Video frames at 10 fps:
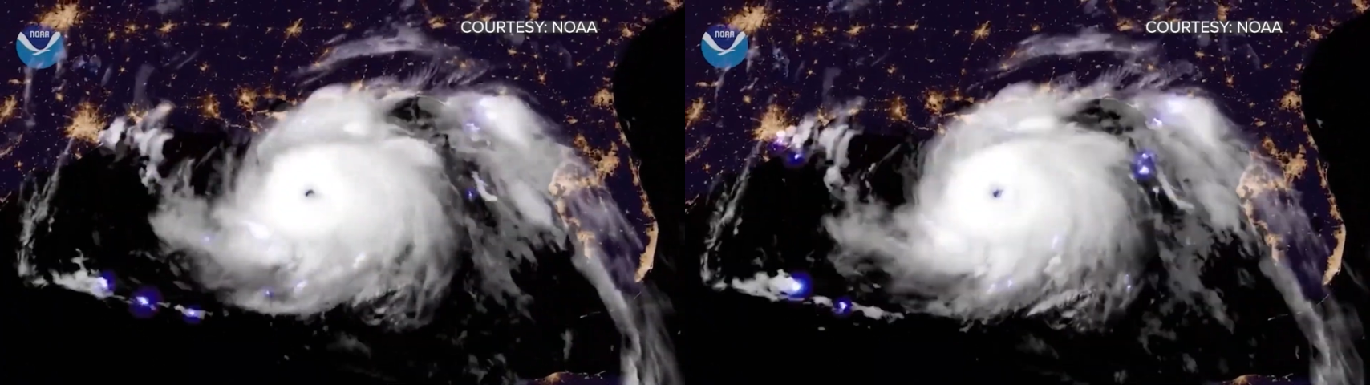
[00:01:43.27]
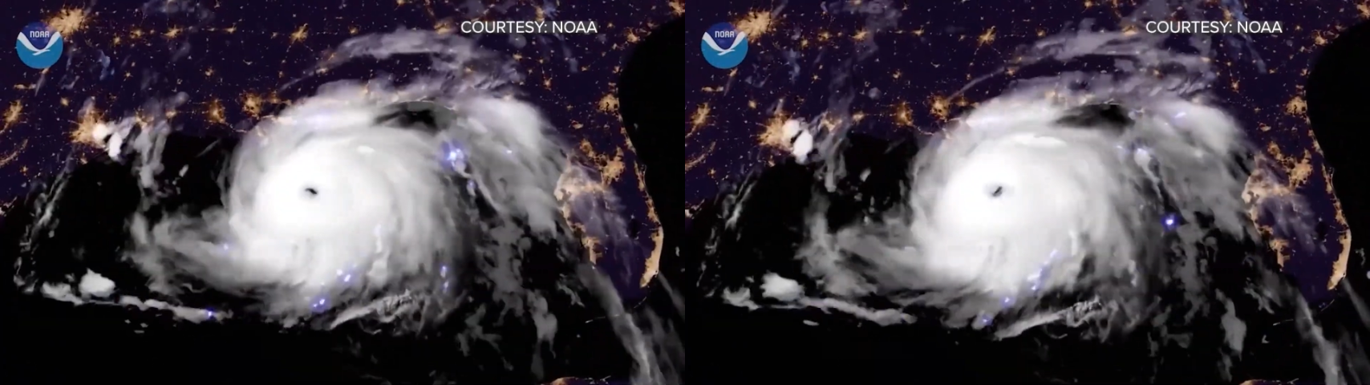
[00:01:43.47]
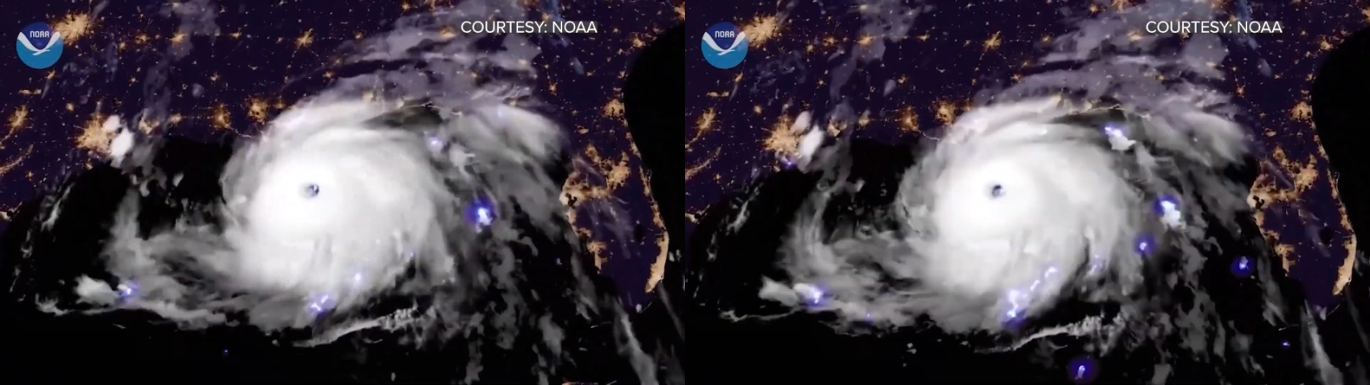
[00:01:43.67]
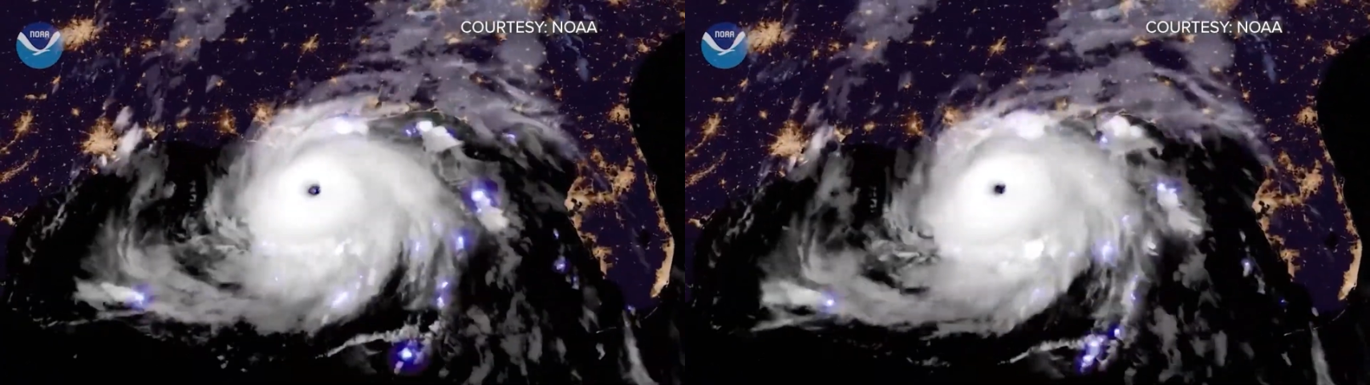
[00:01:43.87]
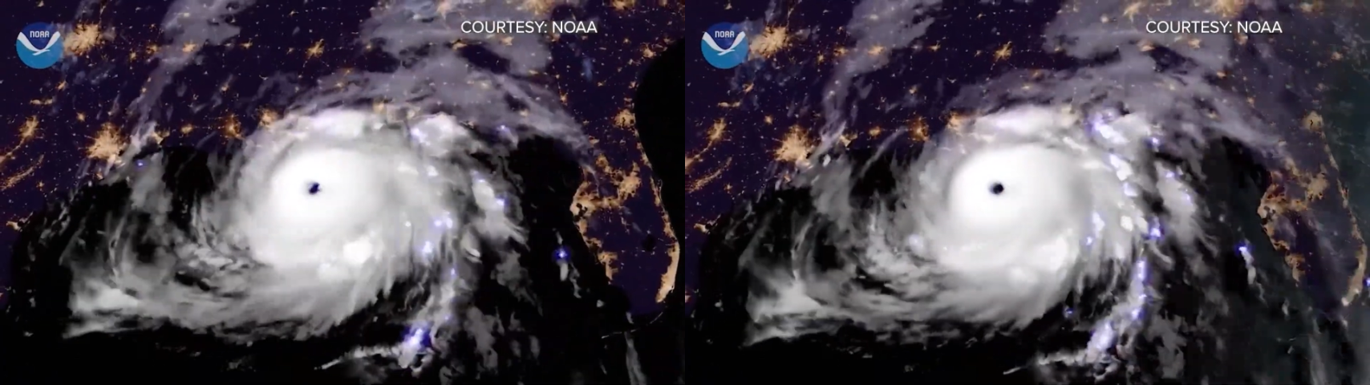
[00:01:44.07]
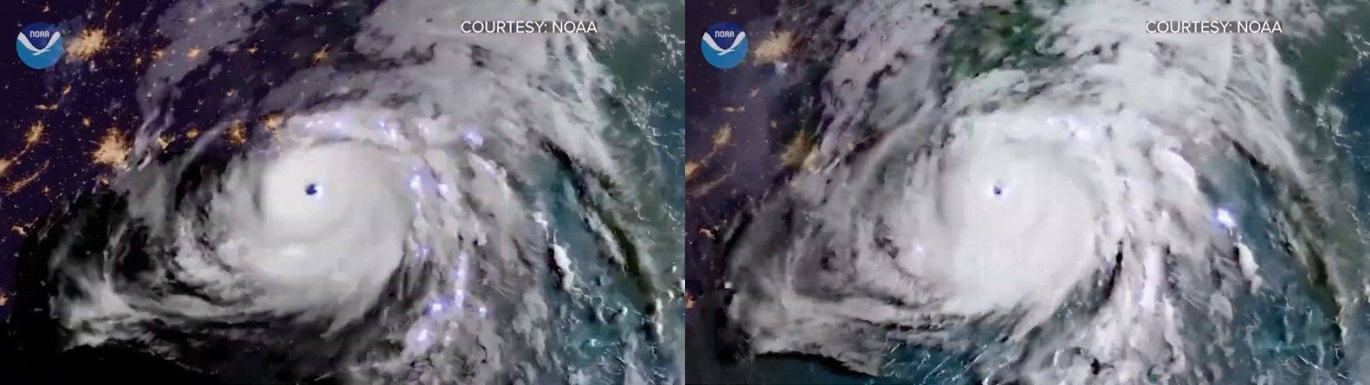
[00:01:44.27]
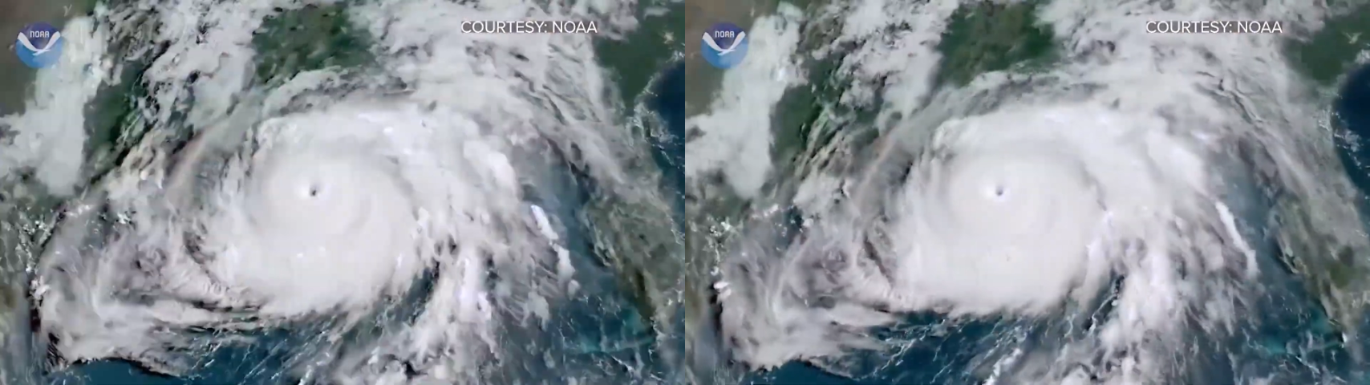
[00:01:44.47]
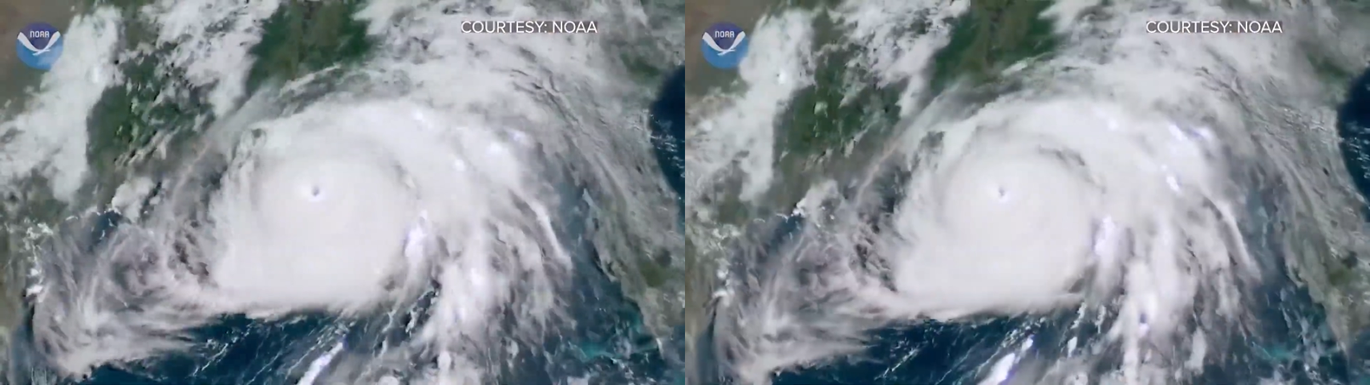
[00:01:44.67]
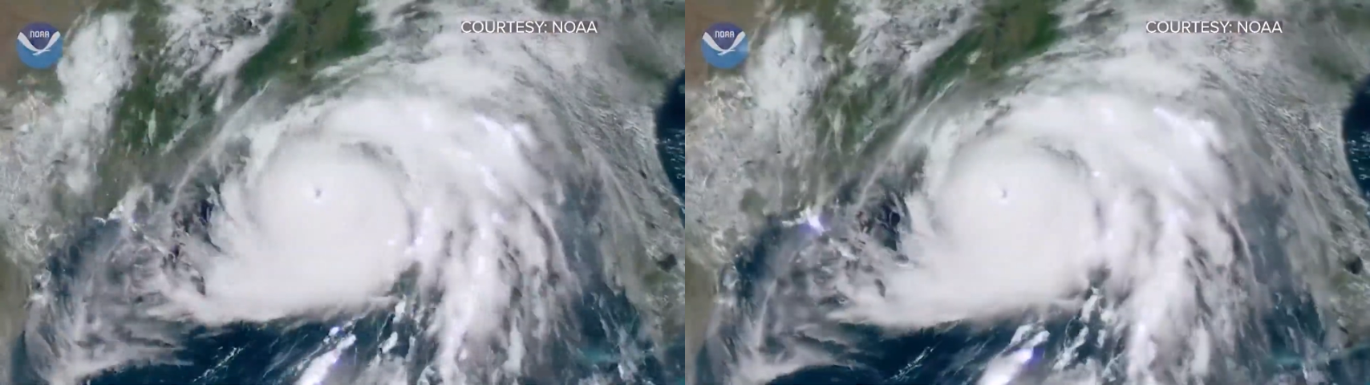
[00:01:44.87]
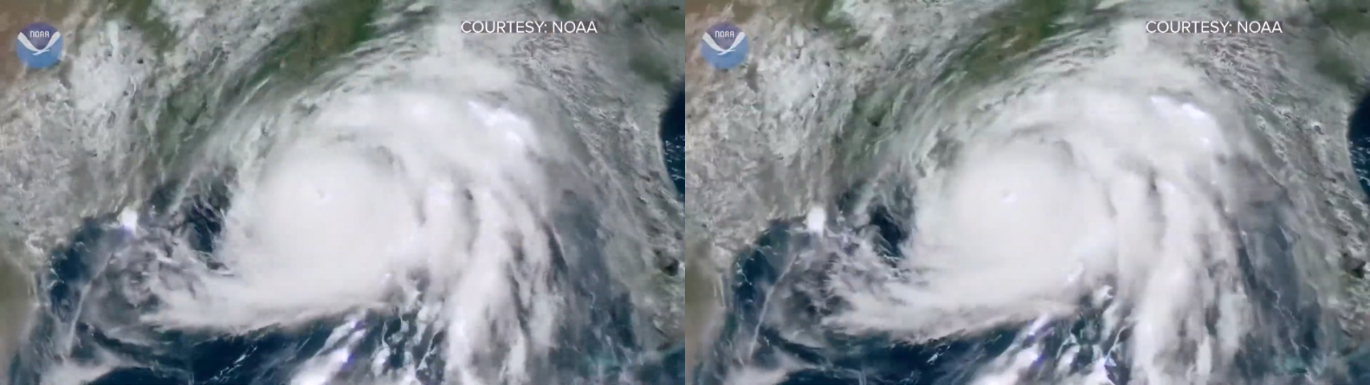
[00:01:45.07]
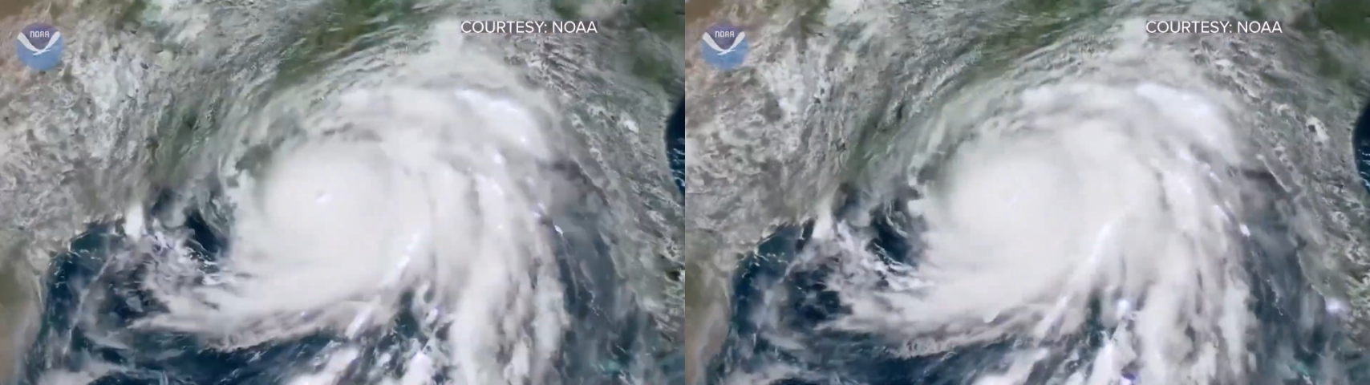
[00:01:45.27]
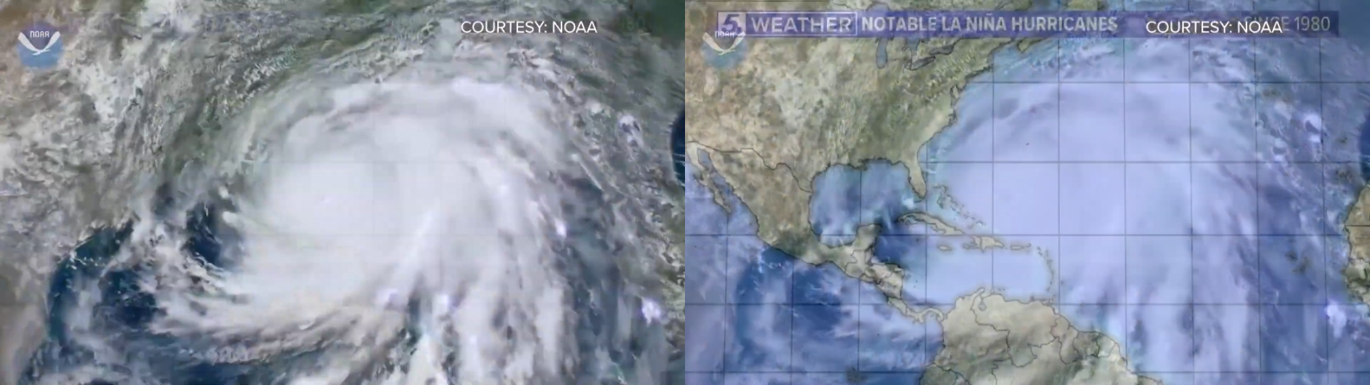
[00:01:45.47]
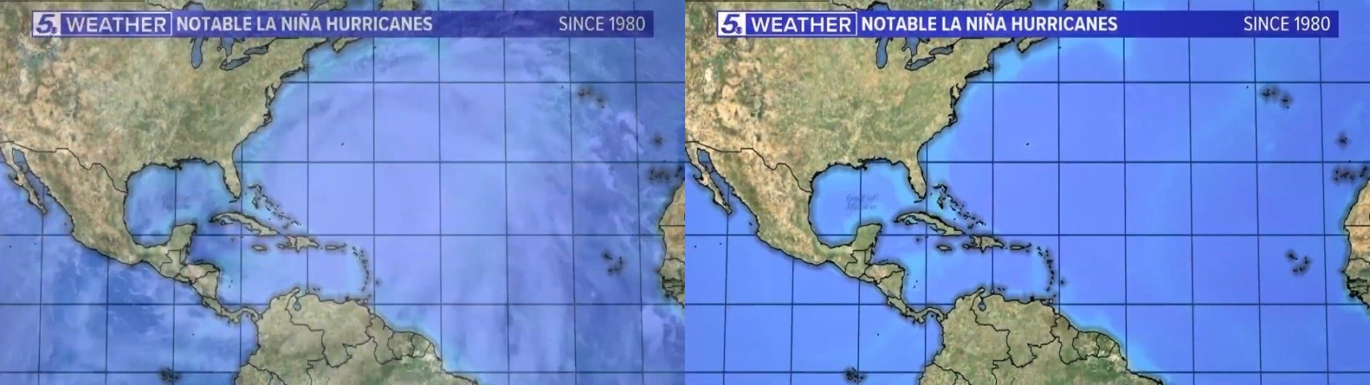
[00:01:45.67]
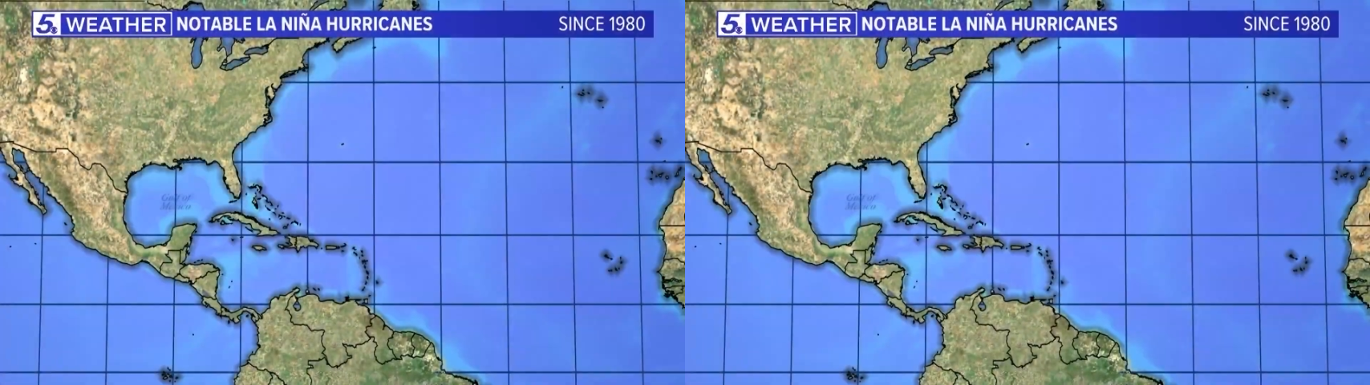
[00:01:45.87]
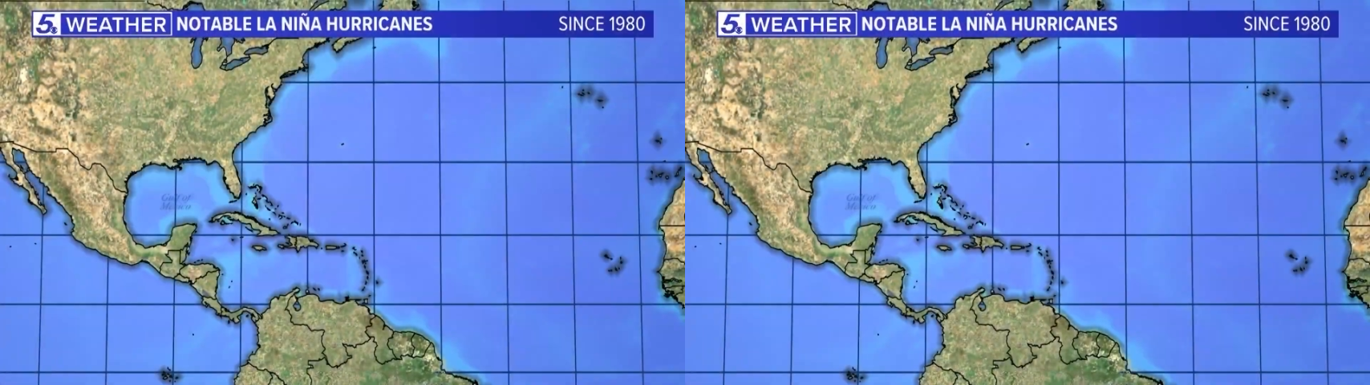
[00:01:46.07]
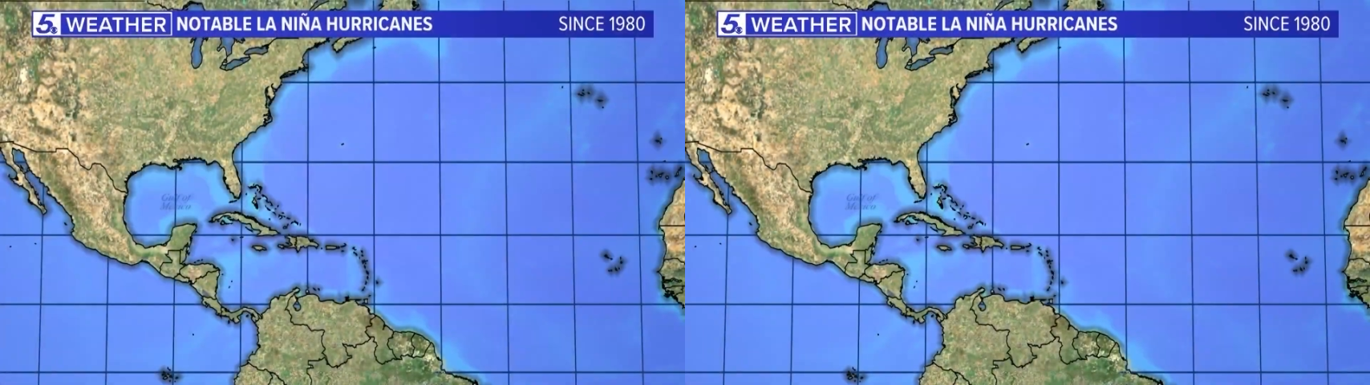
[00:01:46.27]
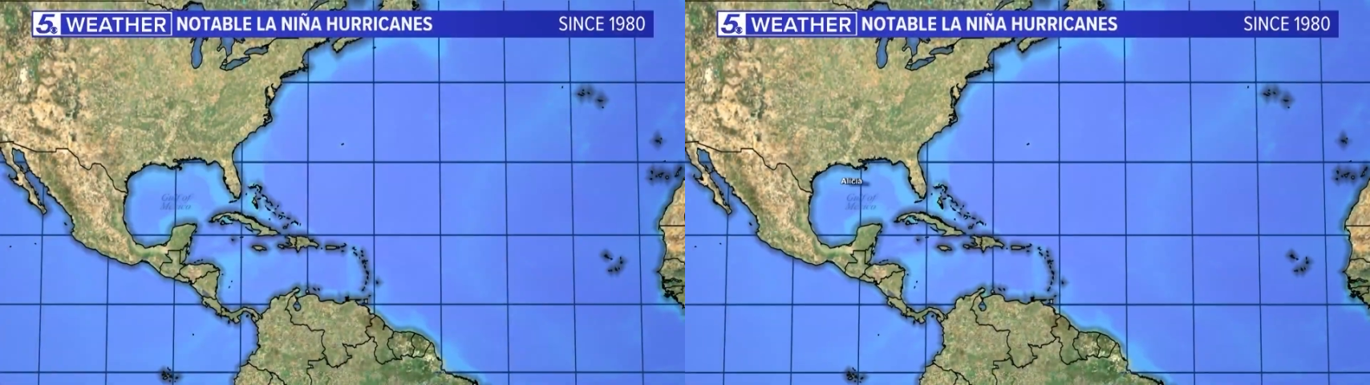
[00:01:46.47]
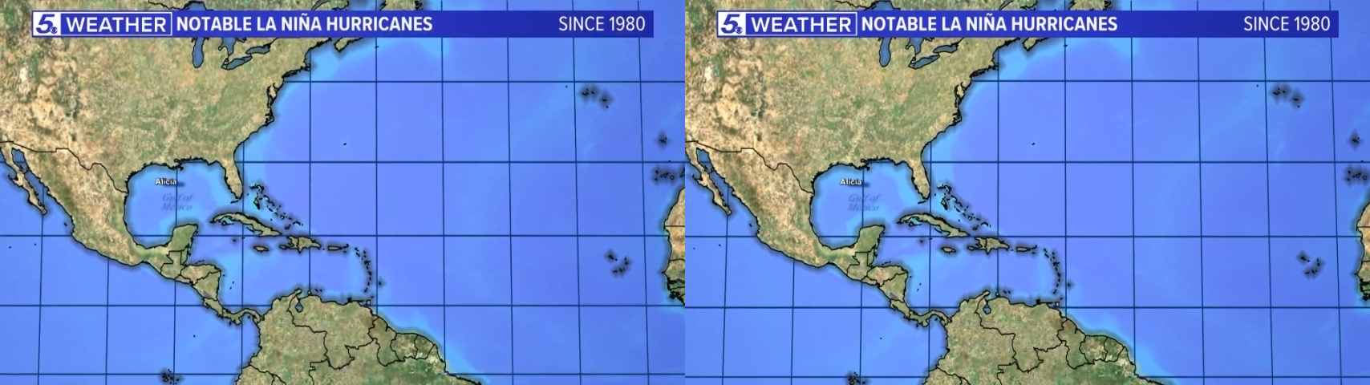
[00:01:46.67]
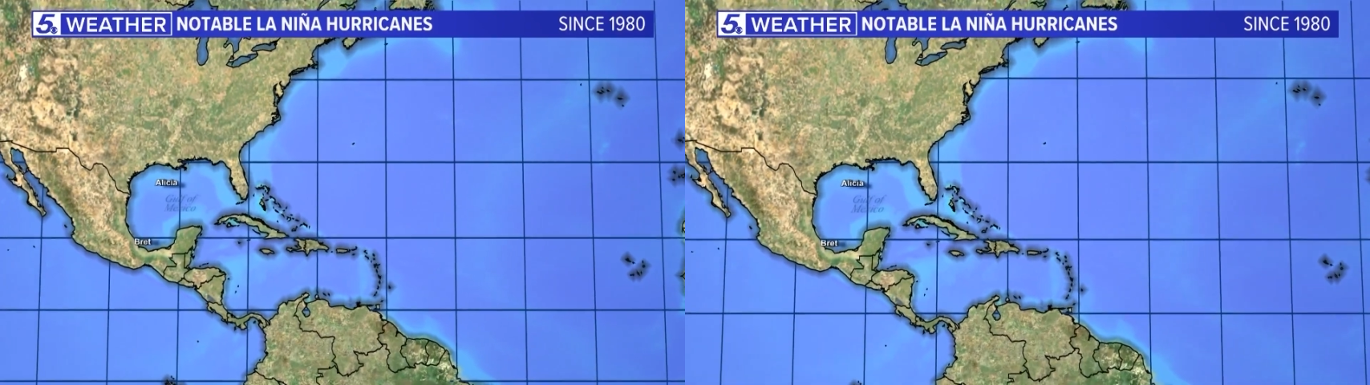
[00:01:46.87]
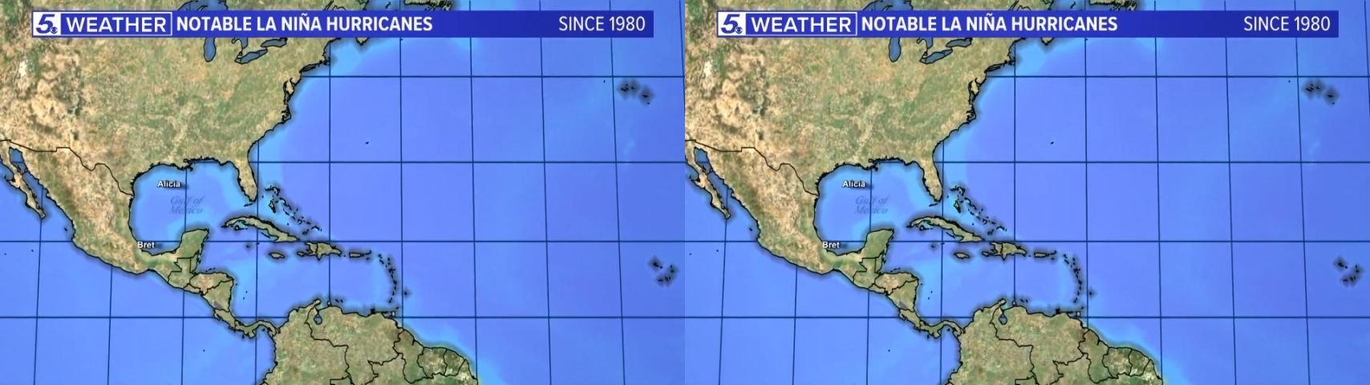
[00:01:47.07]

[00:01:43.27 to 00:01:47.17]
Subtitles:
[unreadable: no face in view]